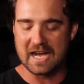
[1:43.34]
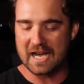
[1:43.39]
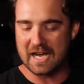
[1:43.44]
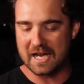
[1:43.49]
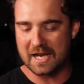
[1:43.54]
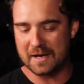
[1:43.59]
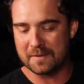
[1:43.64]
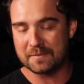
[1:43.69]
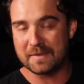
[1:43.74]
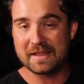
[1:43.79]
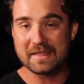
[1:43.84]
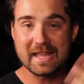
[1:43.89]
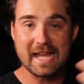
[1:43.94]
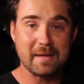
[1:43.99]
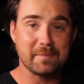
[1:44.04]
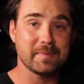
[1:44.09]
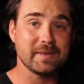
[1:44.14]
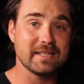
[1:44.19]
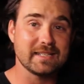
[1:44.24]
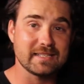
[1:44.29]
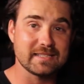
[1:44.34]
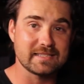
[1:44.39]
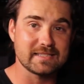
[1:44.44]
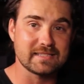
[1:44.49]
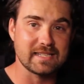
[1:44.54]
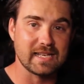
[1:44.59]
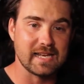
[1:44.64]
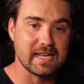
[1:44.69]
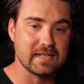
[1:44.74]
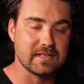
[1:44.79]
That being
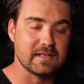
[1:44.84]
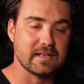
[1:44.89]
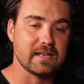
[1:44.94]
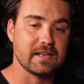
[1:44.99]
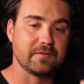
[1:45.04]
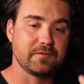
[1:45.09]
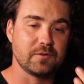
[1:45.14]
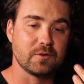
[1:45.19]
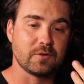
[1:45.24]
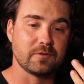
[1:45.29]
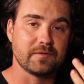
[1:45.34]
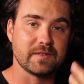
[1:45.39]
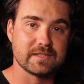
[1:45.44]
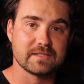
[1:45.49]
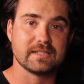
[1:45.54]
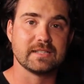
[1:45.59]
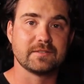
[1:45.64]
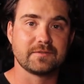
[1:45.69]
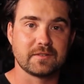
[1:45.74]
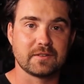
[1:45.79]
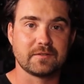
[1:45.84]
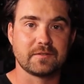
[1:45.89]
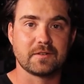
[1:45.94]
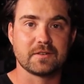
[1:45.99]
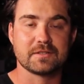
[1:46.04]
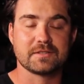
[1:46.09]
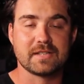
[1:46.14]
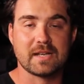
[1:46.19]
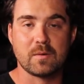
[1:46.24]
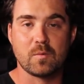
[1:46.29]
said, if you're visiting for the
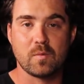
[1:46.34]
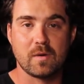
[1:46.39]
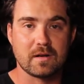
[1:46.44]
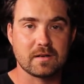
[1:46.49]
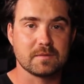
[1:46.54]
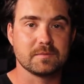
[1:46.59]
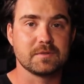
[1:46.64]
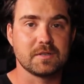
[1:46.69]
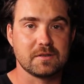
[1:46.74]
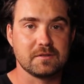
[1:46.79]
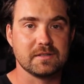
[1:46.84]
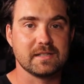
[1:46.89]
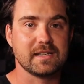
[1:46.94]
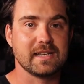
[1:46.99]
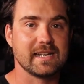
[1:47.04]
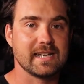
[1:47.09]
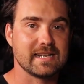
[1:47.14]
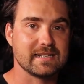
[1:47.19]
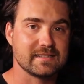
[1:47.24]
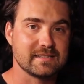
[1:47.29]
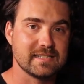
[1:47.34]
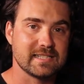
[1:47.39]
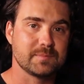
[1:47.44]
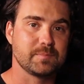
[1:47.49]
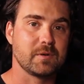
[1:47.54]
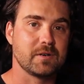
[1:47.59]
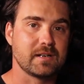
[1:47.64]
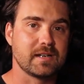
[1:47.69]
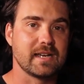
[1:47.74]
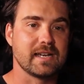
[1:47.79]
first time, welcome to Own the Chaos. This
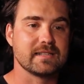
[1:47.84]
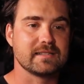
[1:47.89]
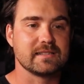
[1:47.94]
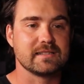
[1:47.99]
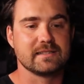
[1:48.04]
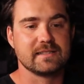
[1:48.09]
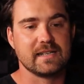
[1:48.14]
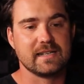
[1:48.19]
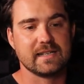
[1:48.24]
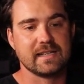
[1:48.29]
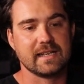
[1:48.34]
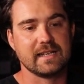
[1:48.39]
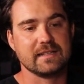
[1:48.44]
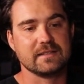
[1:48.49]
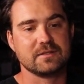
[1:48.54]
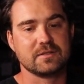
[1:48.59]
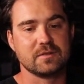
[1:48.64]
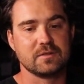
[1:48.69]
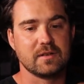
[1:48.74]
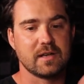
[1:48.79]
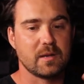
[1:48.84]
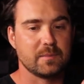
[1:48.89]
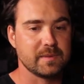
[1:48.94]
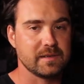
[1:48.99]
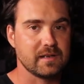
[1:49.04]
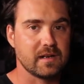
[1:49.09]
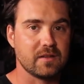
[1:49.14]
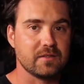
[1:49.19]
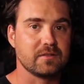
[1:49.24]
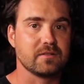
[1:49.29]
podcast is dedicated to
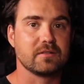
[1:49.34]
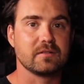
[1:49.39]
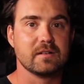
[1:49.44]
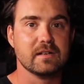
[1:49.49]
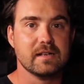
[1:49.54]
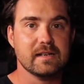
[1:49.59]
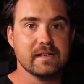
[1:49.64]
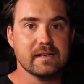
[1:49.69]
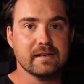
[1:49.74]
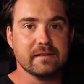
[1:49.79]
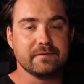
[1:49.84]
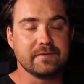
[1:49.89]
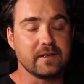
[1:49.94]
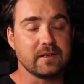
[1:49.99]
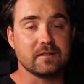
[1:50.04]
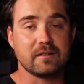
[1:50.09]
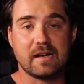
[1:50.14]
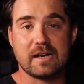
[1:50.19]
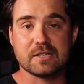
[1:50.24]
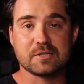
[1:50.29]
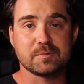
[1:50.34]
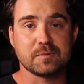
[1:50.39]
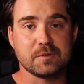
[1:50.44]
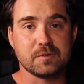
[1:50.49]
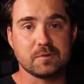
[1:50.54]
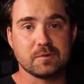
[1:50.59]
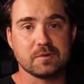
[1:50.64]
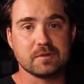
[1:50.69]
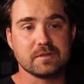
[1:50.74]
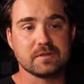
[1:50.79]
helping other fellow
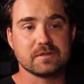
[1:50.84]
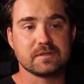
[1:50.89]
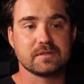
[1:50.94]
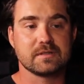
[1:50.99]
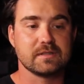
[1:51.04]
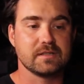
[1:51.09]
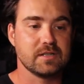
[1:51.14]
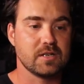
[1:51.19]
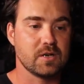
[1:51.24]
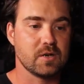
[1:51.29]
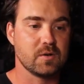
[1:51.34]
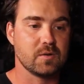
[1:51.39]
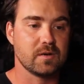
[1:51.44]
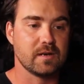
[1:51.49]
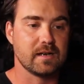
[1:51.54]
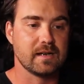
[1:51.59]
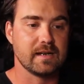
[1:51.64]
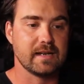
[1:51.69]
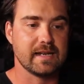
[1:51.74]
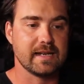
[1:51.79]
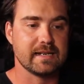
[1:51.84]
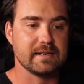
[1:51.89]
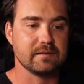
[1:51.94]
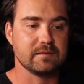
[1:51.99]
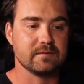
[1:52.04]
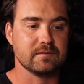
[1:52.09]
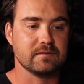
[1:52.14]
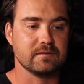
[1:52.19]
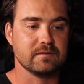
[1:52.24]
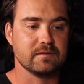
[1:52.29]
entrepreneurs,
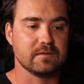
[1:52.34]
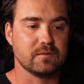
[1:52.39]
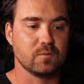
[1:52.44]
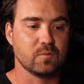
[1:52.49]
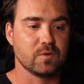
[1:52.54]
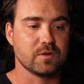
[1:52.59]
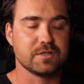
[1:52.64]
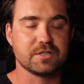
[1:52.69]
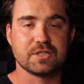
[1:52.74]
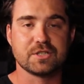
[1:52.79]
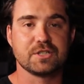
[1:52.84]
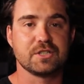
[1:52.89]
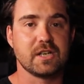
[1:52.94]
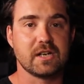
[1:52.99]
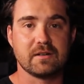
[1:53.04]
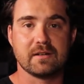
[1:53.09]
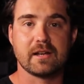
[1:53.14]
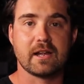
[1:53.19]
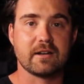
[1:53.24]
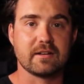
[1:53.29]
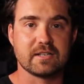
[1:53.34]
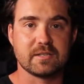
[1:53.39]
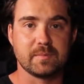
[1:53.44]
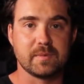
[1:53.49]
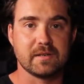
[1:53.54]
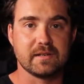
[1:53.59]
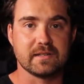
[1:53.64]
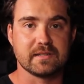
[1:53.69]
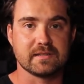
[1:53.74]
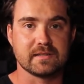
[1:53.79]
and we're just sharing our
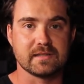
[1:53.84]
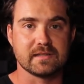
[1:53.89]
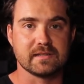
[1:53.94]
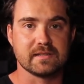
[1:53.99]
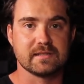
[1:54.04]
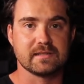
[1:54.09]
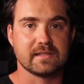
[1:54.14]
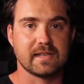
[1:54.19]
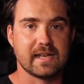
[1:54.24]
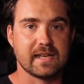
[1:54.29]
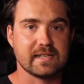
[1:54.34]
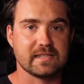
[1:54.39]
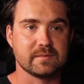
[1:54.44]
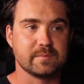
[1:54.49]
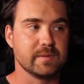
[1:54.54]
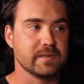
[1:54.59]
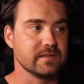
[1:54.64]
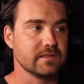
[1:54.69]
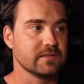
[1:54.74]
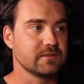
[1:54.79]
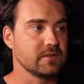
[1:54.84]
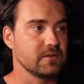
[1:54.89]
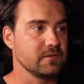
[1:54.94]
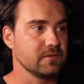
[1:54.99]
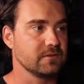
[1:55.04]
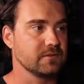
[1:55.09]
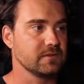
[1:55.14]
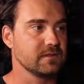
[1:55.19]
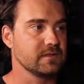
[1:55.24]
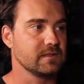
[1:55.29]
experiences as business
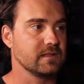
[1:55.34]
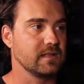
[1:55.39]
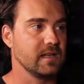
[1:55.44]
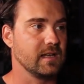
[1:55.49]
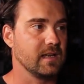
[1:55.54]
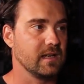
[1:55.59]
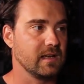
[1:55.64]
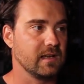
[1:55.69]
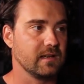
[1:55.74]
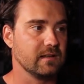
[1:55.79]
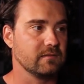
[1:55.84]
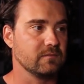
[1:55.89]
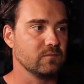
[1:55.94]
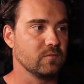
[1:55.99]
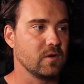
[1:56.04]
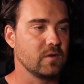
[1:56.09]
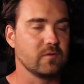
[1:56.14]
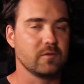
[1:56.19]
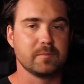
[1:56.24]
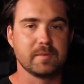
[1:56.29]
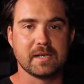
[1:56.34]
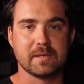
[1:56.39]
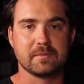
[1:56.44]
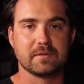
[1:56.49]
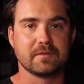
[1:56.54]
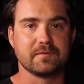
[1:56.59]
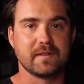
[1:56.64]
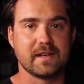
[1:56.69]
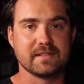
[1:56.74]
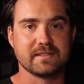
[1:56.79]
owners and what we've been
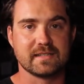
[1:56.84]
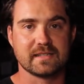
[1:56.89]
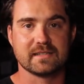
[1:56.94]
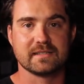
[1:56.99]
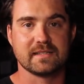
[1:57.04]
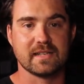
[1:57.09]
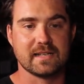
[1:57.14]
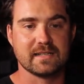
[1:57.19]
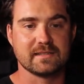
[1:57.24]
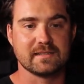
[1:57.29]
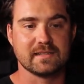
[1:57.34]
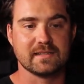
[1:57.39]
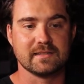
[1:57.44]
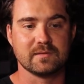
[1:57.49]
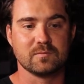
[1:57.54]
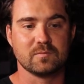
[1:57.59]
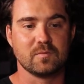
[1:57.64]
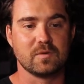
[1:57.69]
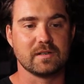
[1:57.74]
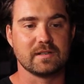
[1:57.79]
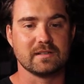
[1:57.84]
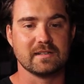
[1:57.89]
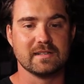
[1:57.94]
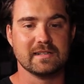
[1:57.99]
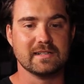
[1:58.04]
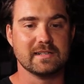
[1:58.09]
able to find success in, what